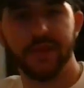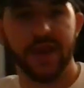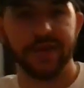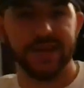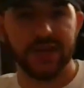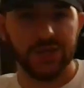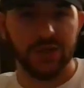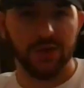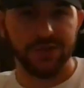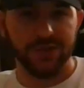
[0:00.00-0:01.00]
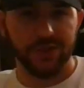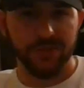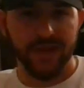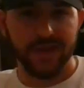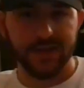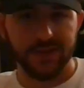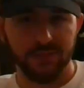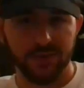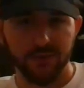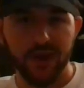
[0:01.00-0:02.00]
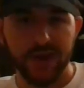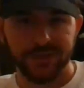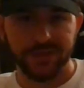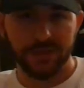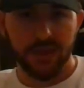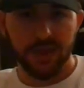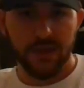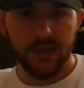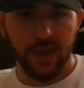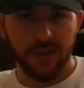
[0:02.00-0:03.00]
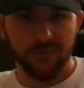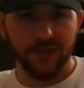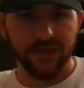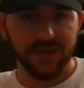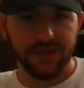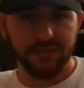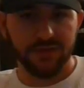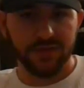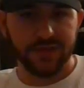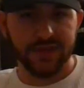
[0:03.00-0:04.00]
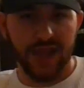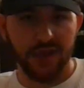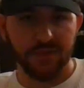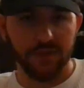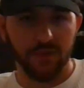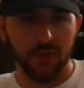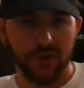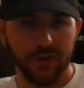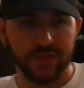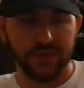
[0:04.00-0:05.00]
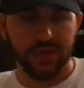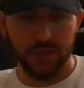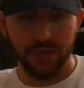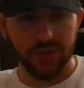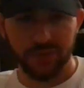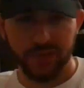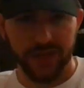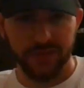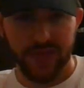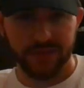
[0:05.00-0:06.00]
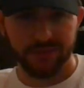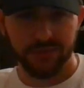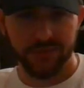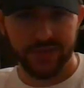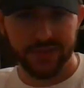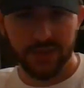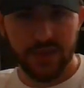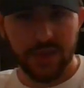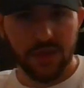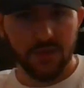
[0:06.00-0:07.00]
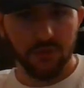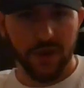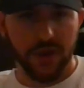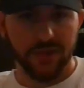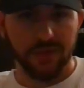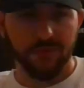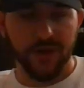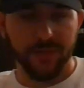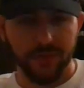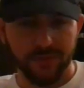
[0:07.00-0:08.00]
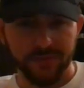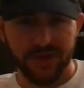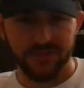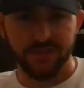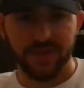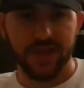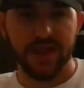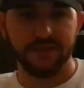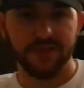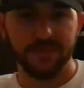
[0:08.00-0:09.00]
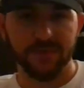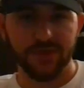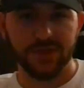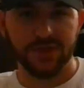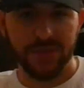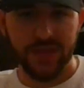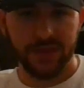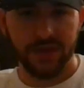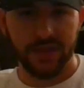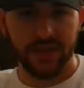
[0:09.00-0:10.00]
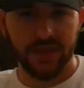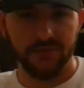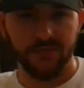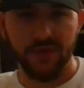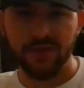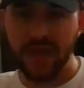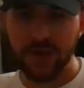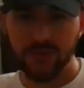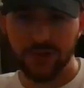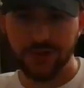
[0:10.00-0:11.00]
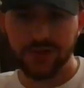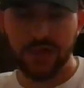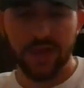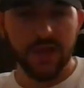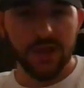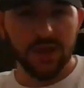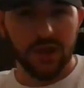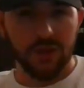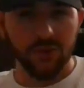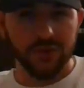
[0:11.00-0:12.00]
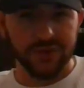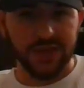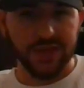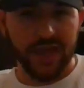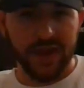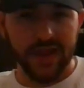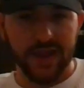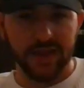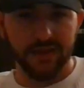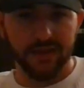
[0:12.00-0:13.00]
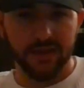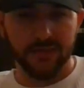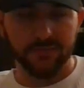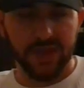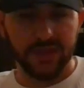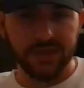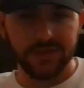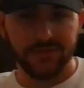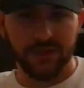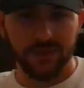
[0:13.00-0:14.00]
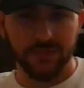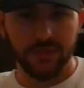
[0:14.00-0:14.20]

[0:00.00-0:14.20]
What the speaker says: and it's actually causing humanity to regress. Very similarly to how they were in like the original Planet of the Apes movies, where they were very primitive and they didn't have the ability to speak and they were very backwards. And we're seeing that in this film,